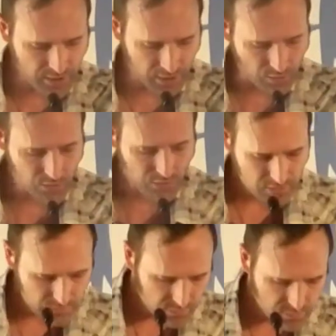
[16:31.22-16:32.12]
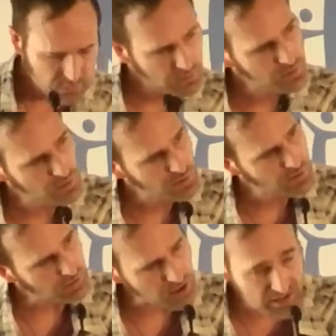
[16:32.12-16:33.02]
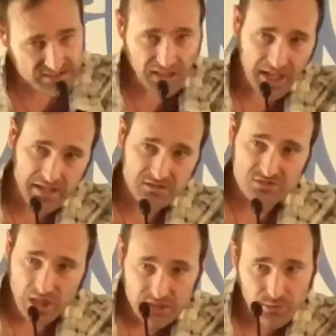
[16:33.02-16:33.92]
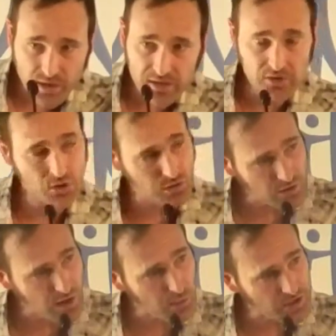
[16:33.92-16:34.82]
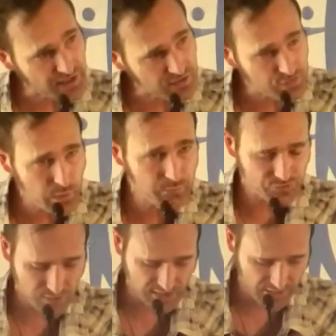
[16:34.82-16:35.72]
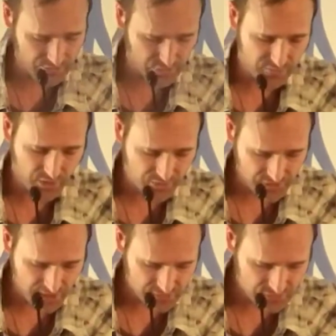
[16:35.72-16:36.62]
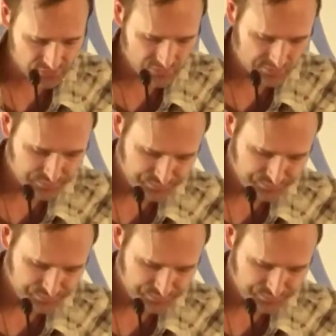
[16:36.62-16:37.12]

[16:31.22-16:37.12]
here we go. Inside, tucked away in the corner, I would like a swimsuit calendar of all the doctors.